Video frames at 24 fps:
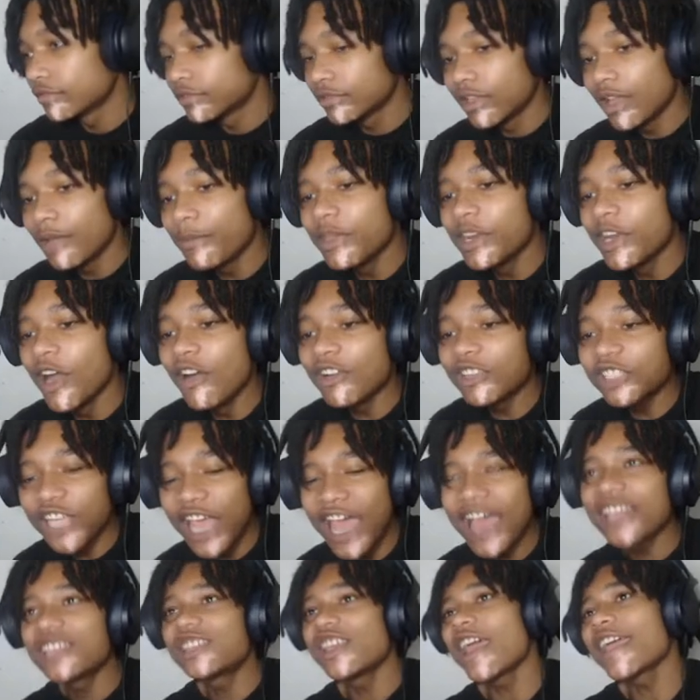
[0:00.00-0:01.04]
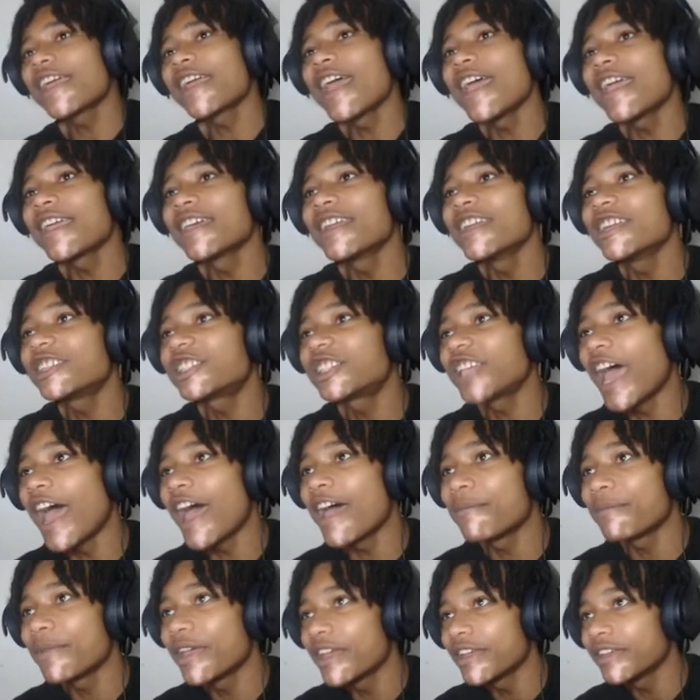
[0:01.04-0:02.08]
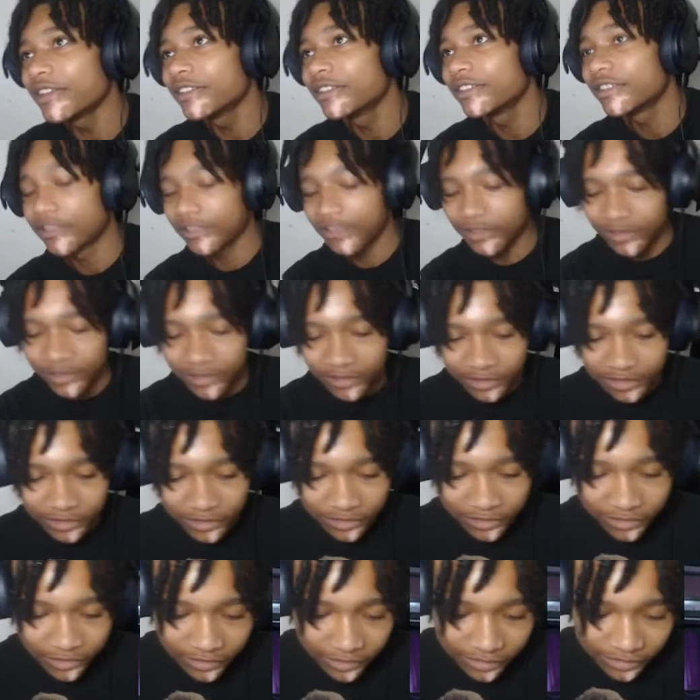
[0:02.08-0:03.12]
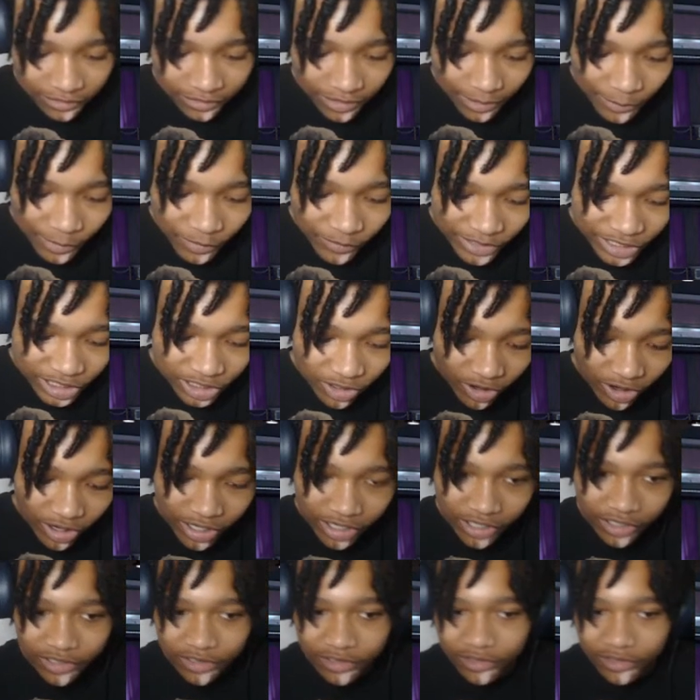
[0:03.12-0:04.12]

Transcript: Let me know, chat. J Gang in the chat, man. Let me restart it.